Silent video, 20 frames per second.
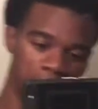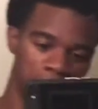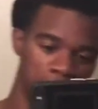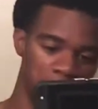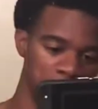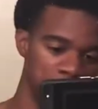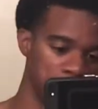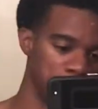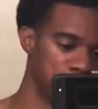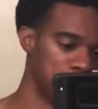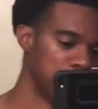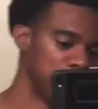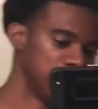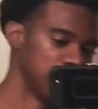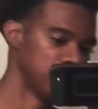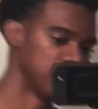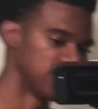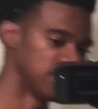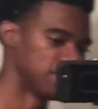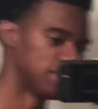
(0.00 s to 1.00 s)
Put some
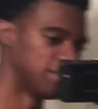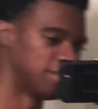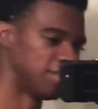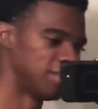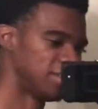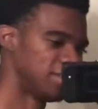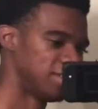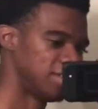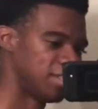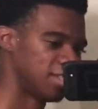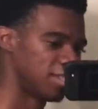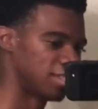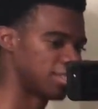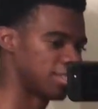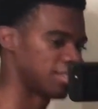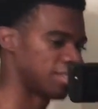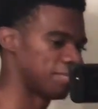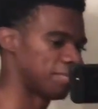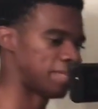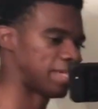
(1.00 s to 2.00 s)
pounds on.
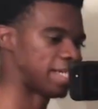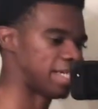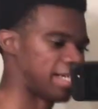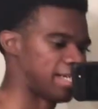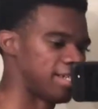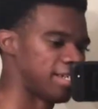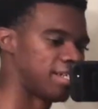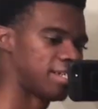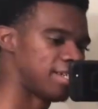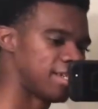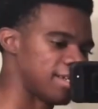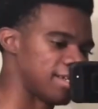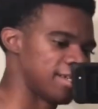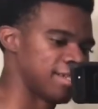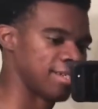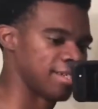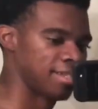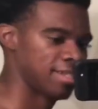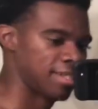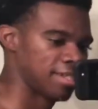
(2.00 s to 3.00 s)
Get my, I
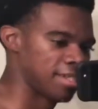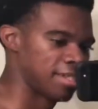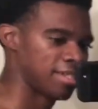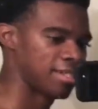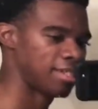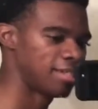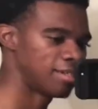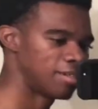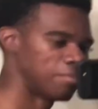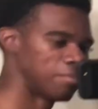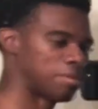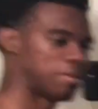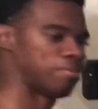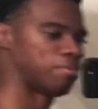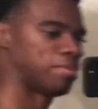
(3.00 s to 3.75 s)
don't know, my